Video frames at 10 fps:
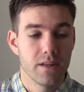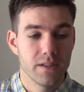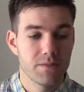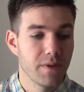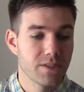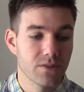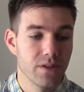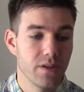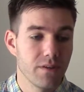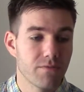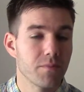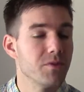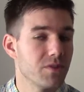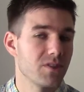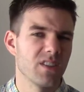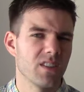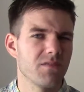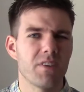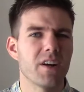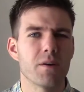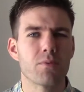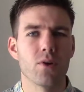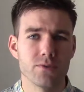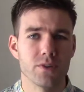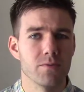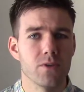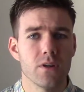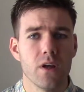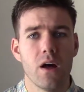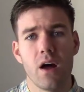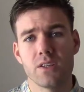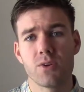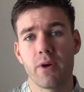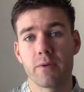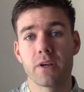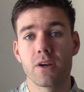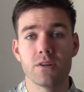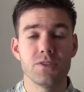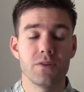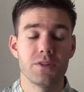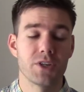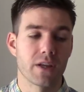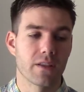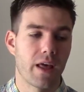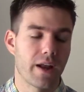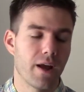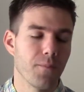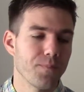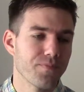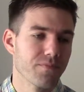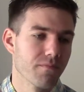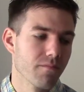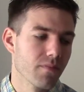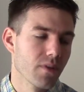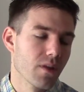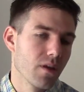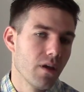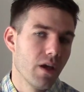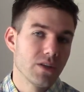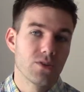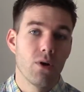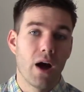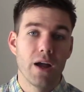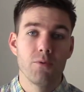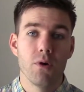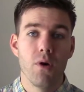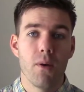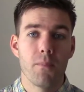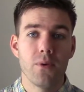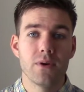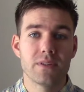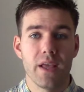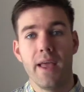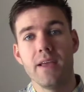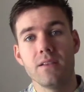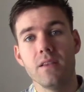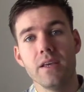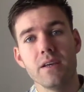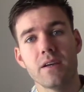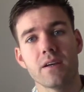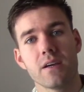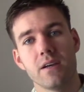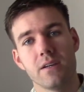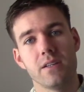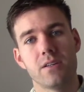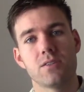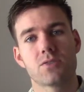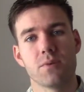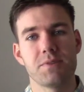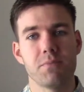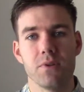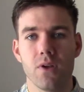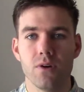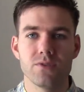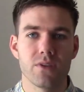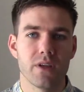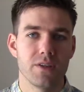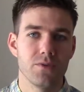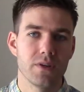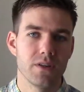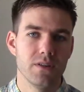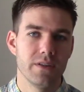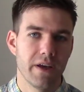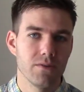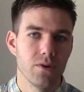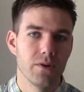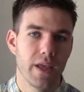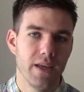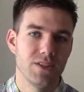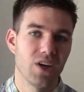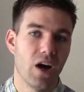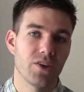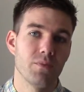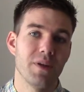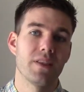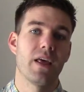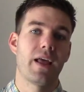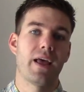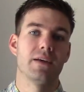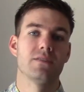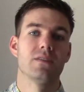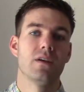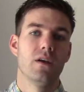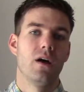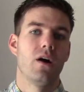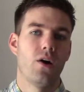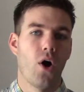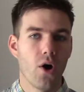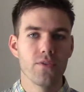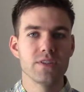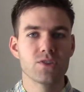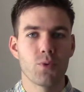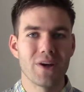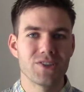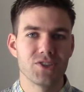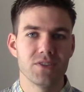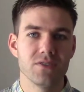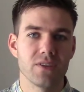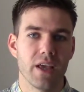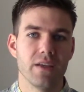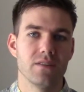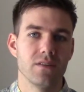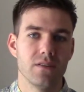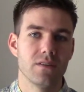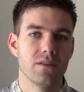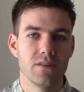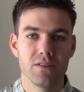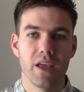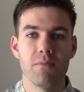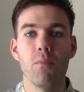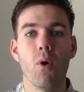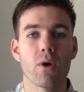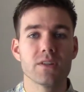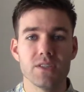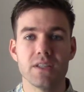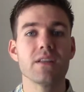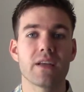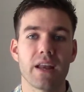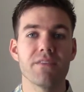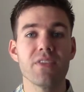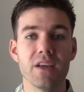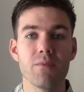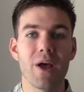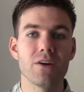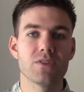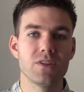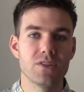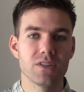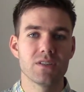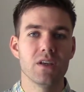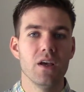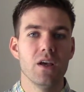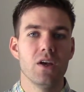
especially for musicians. It's very approachable, so I would encourage you to check that out. So I will put a link in the description below so that you can download a document that has all these questions and more to kind of think about, to just